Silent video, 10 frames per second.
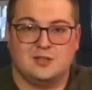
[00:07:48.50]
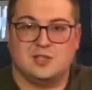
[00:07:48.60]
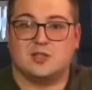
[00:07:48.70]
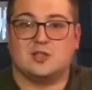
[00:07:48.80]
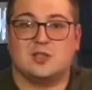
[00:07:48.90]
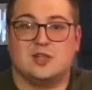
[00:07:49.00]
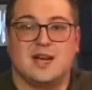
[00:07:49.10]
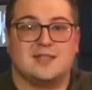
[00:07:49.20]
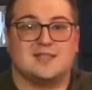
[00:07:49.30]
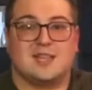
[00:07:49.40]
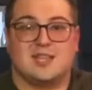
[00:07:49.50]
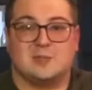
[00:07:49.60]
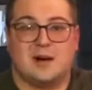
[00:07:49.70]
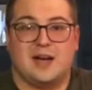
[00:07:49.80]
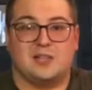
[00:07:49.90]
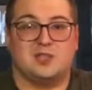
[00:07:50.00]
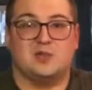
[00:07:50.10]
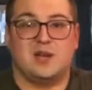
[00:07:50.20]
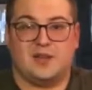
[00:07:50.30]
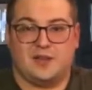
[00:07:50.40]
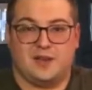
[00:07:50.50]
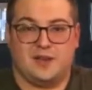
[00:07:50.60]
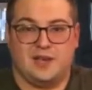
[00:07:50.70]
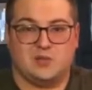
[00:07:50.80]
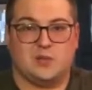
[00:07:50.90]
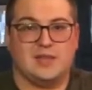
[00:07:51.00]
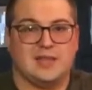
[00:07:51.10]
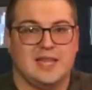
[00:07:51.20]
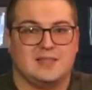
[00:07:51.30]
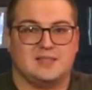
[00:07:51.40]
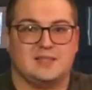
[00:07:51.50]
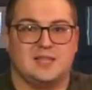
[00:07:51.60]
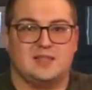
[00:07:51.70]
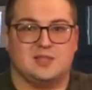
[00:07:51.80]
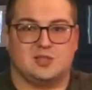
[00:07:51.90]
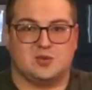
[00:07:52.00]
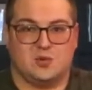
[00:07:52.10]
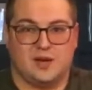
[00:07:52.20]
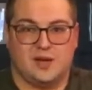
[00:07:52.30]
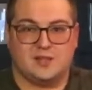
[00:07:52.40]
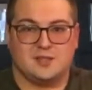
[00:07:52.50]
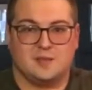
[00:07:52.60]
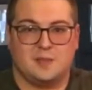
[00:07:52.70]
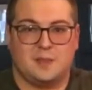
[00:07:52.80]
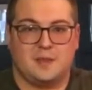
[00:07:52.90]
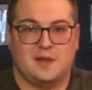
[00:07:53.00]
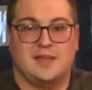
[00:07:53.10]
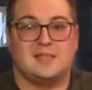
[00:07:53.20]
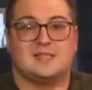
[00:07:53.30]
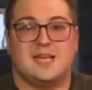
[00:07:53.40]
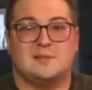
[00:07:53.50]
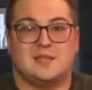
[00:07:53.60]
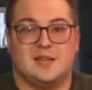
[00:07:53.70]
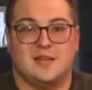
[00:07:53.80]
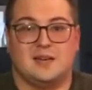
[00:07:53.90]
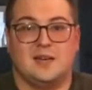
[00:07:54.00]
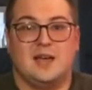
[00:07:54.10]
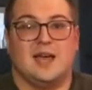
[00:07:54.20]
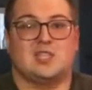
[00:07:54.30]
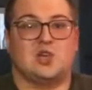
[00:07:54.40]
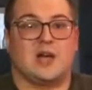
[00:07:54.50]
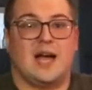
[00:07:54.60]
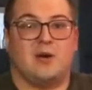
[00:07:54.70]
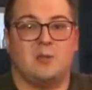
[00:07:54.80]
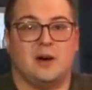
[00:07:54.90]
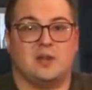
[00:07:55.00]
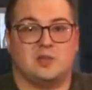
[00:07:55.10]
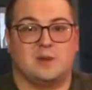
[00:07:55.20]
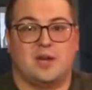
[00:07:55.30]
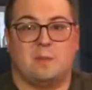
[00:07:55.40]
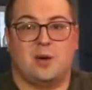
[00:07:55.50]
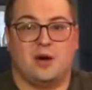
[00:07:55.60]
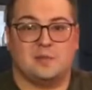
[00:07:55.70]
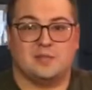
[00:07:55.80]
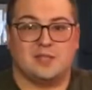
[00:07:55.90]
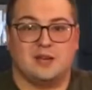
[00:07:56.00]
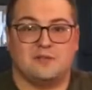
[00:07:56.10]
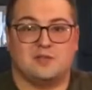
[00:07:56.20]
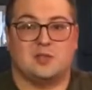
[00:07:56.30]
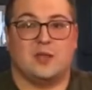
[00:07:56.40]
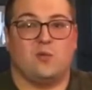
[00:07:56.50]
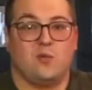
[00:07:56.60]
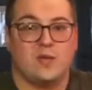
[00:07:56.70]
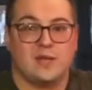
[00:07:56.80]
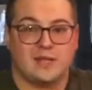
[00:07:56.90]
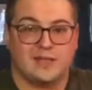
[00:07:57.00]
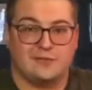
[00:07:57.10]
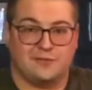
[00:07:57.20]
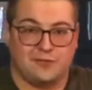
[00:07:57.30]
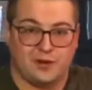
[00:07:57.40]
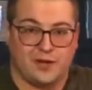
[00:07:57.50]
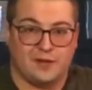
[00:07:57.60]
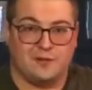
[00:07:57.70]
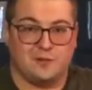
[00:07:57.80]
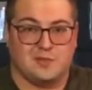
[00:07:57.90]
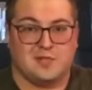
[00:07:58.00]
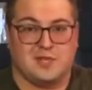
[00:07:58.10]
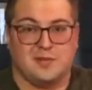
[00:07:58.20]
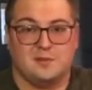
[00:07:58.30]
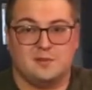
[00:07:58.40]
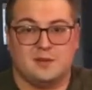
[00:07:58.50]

Jesus could not stand by and do nothing as we let sin destroy us. He stepped in and took our punishment upon himself so that we could live free from sin.